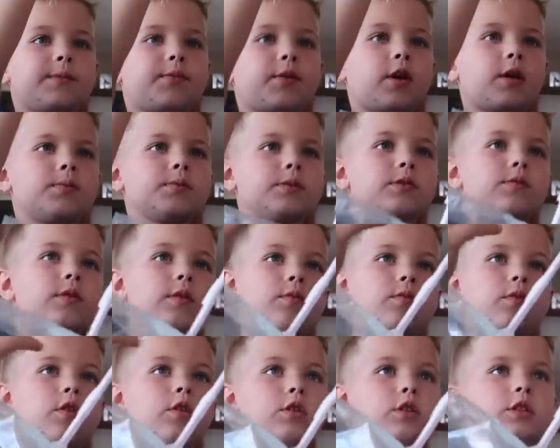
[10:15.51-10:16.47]
It probably
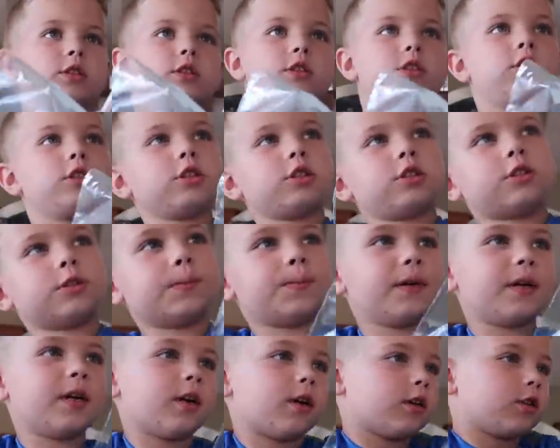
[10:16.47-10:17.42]
won't work. It's just a
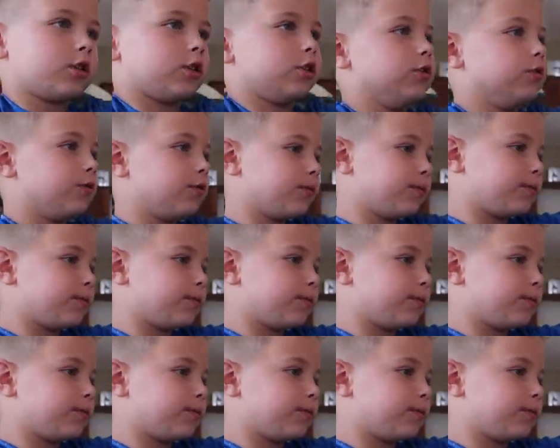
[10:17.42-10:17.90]
parachute.